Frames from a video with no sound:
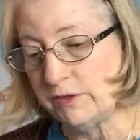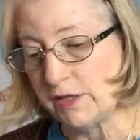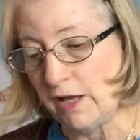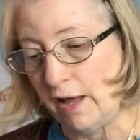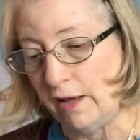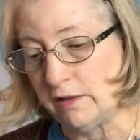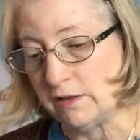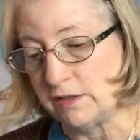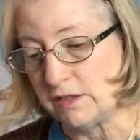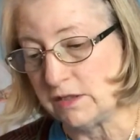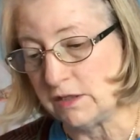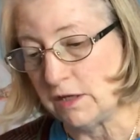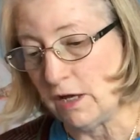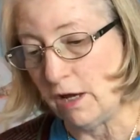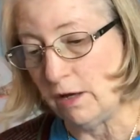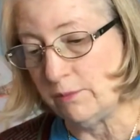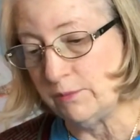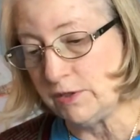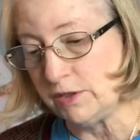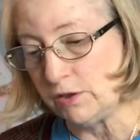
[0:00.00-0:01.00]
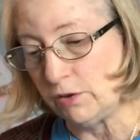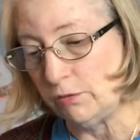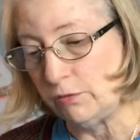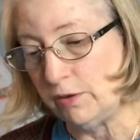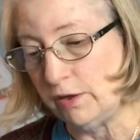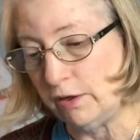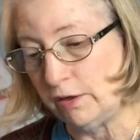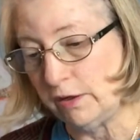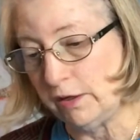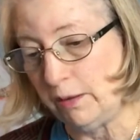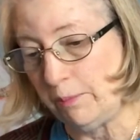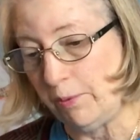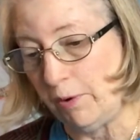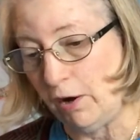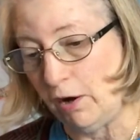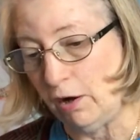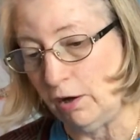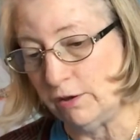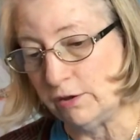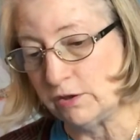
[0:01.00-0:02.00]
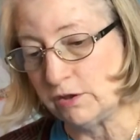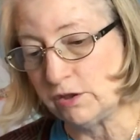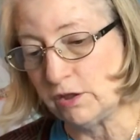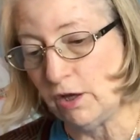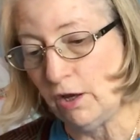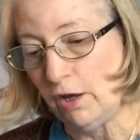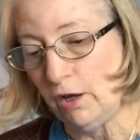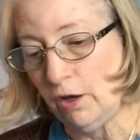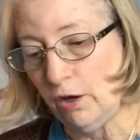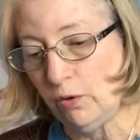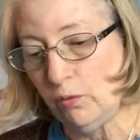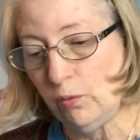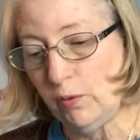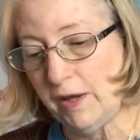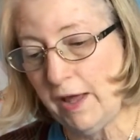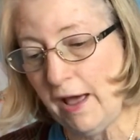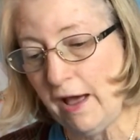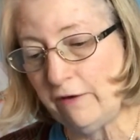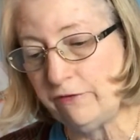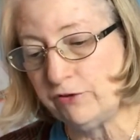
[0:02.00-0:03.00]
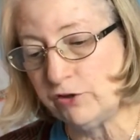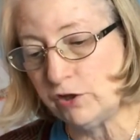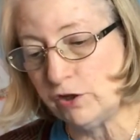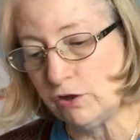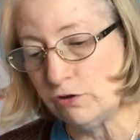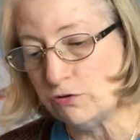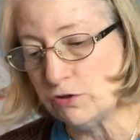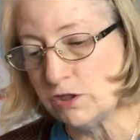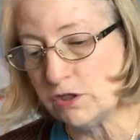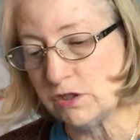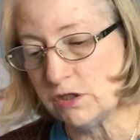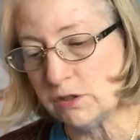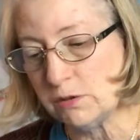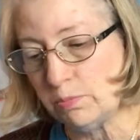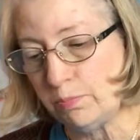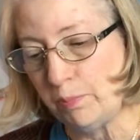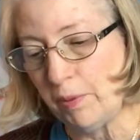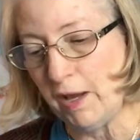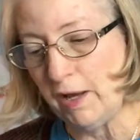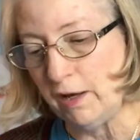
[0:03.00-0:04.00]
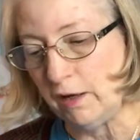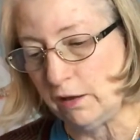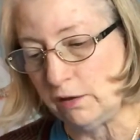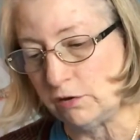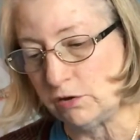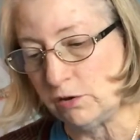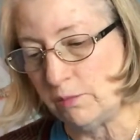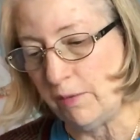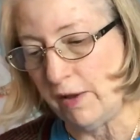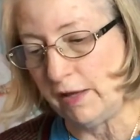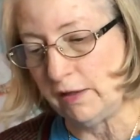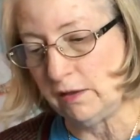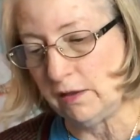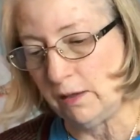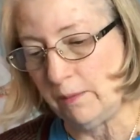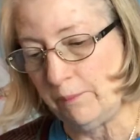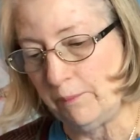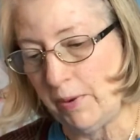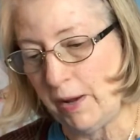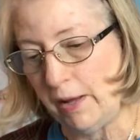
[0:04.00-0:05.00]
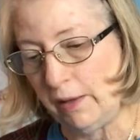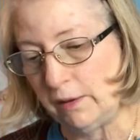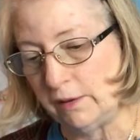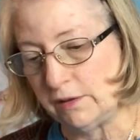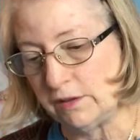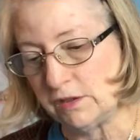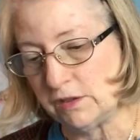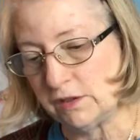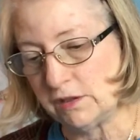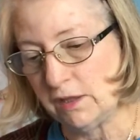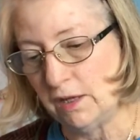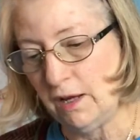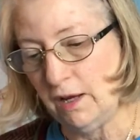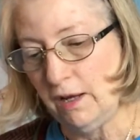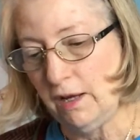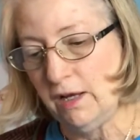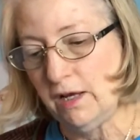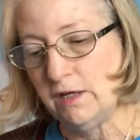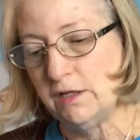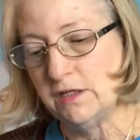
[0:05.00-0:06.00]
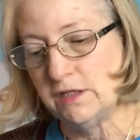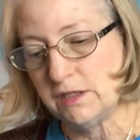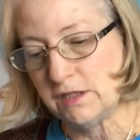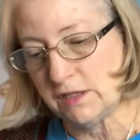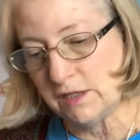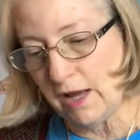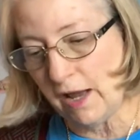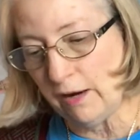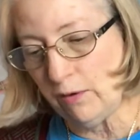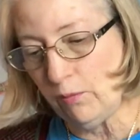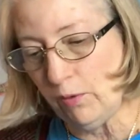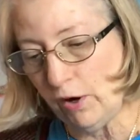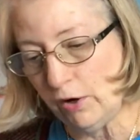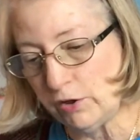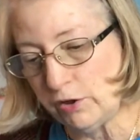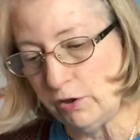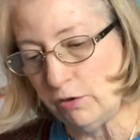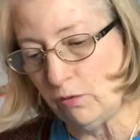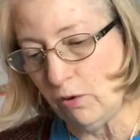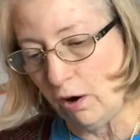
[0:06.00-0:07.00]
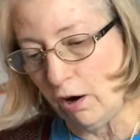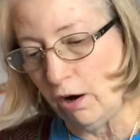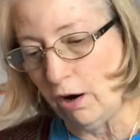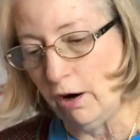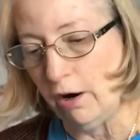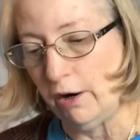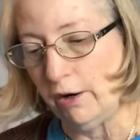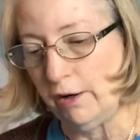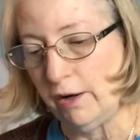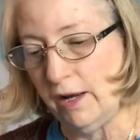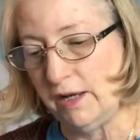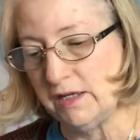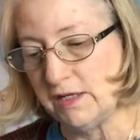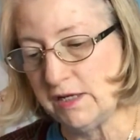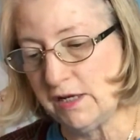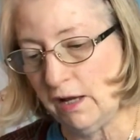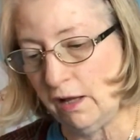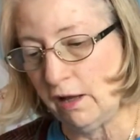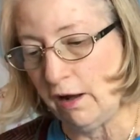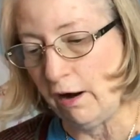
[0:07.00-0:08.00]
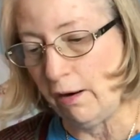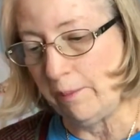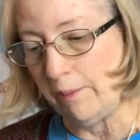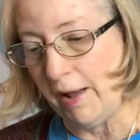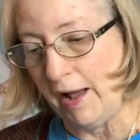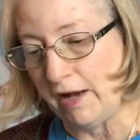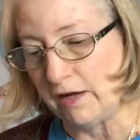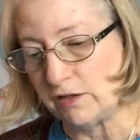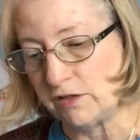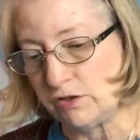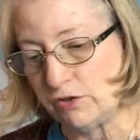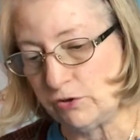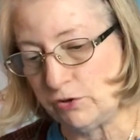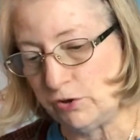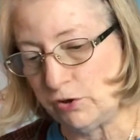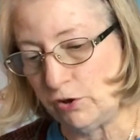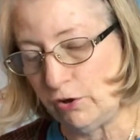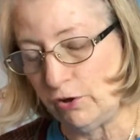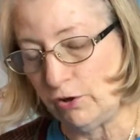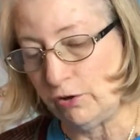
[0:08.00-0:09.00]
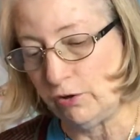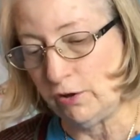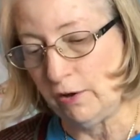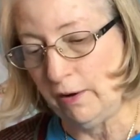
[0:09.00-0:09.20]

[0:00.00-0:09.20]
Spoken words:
and some so nearly balls, we have to use a spell to make them balance. Stay where you are until our backs are turned.